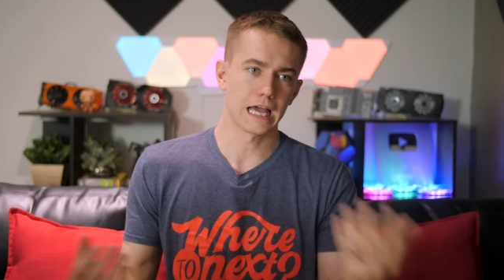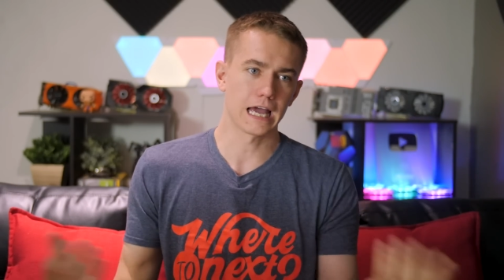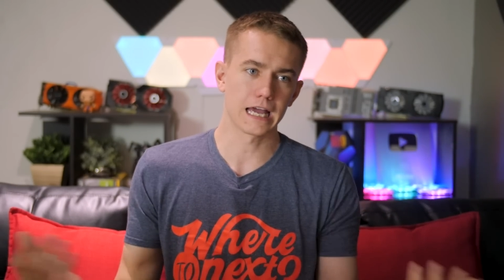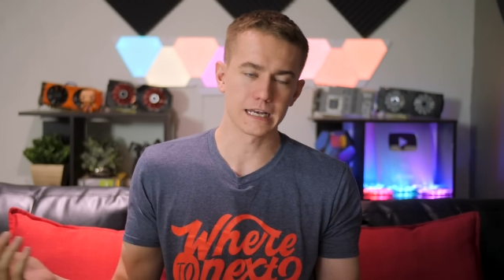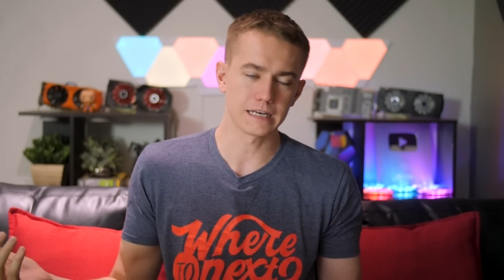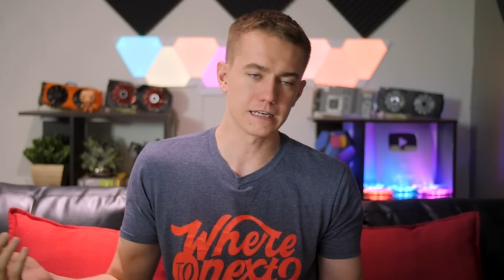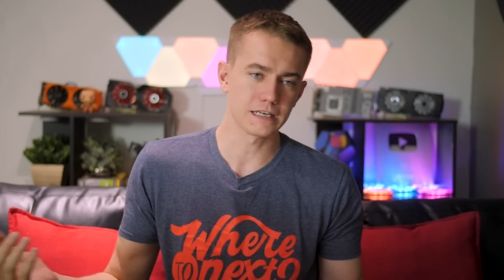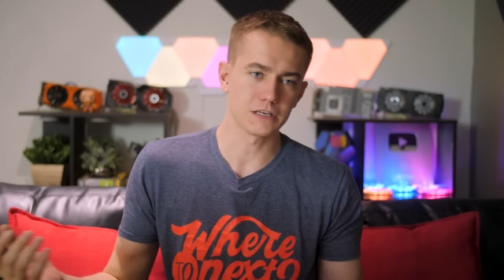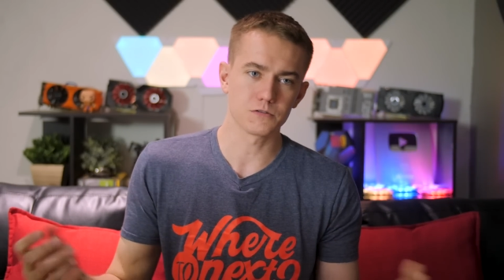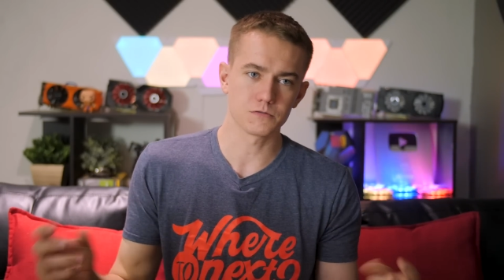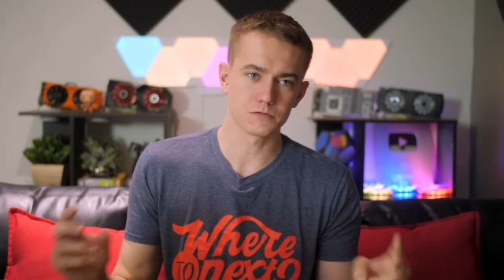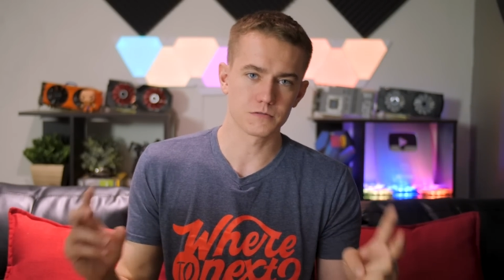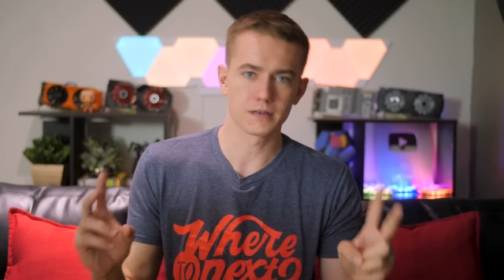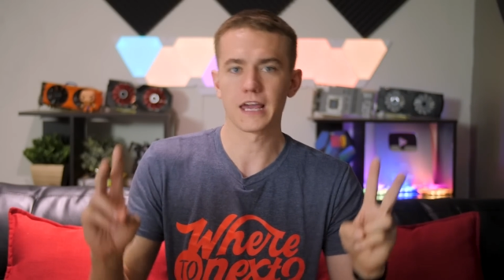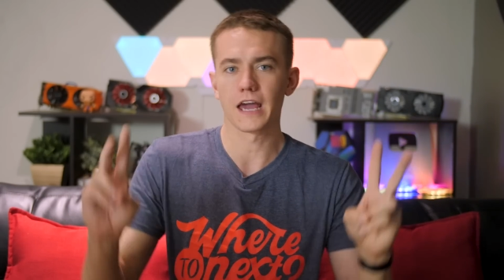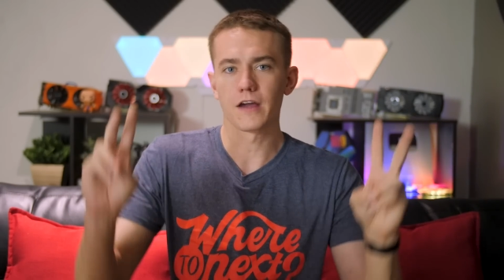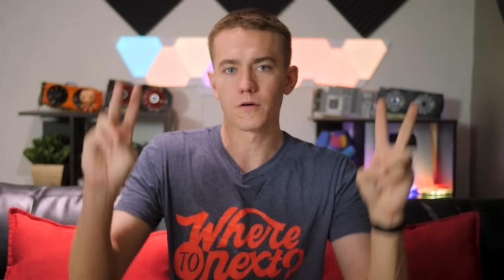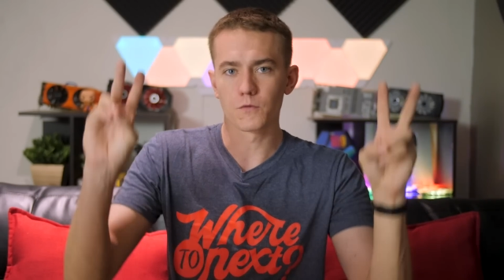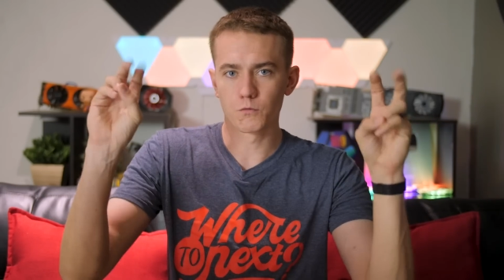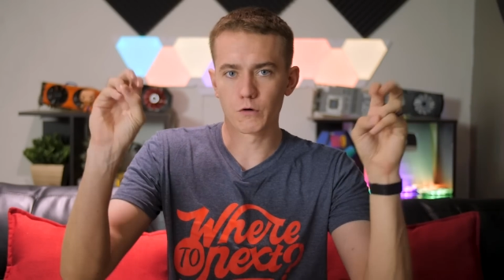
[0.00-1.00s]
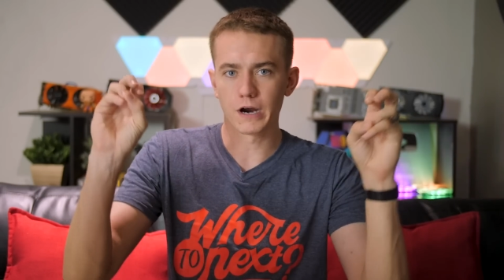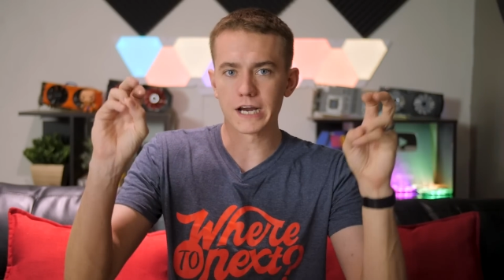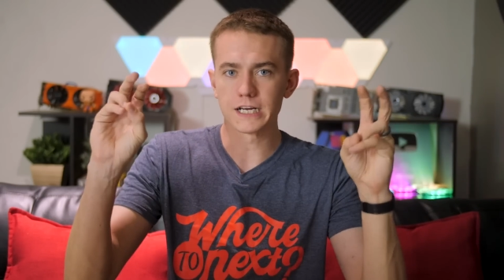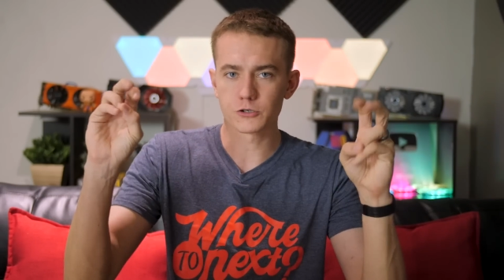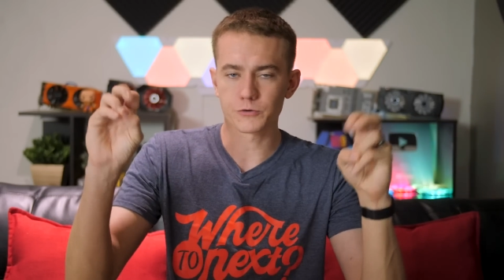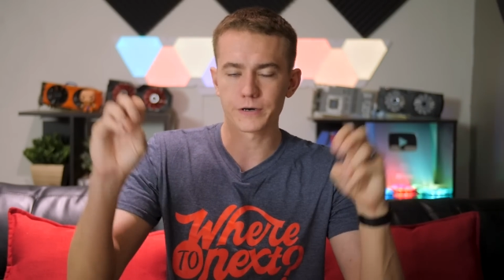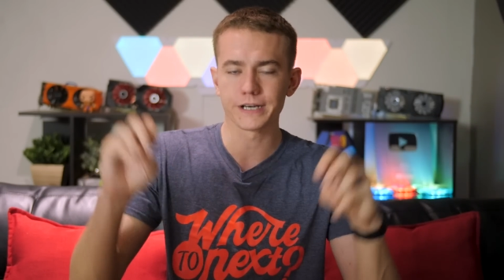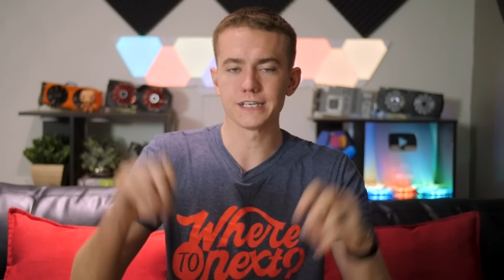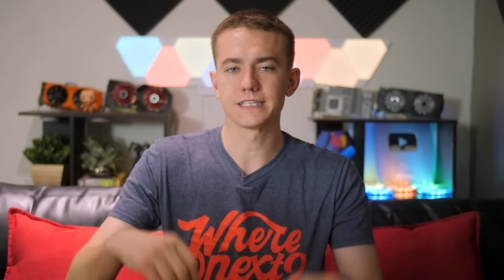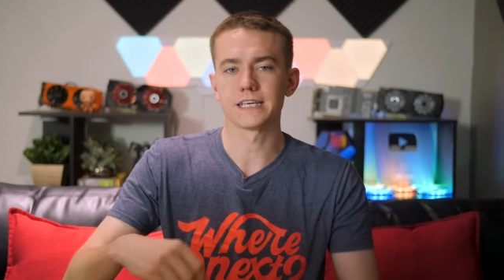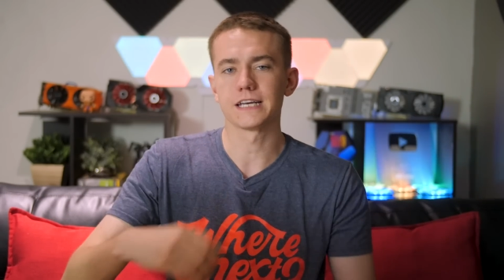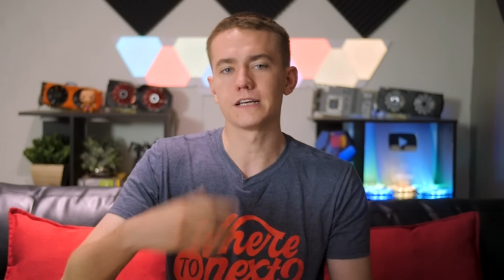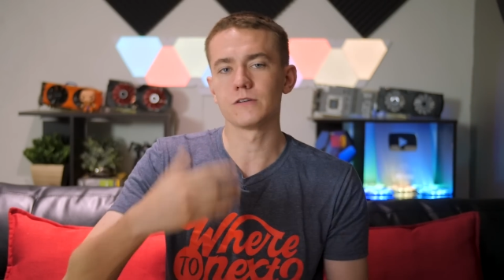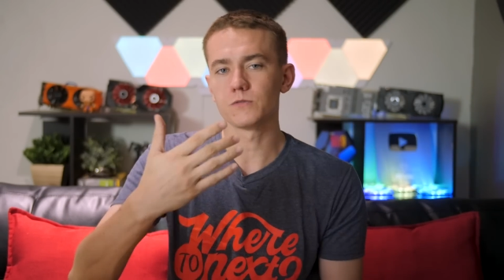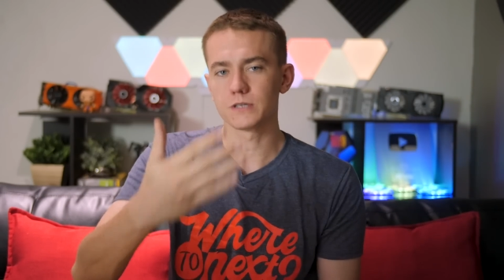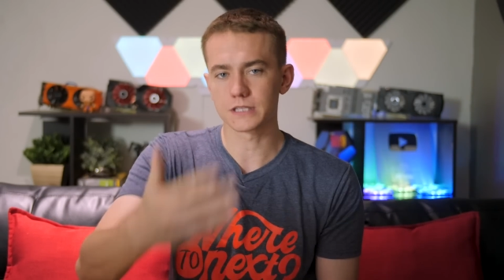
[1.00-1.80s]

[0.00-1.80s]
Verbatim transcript: and you get ray tracing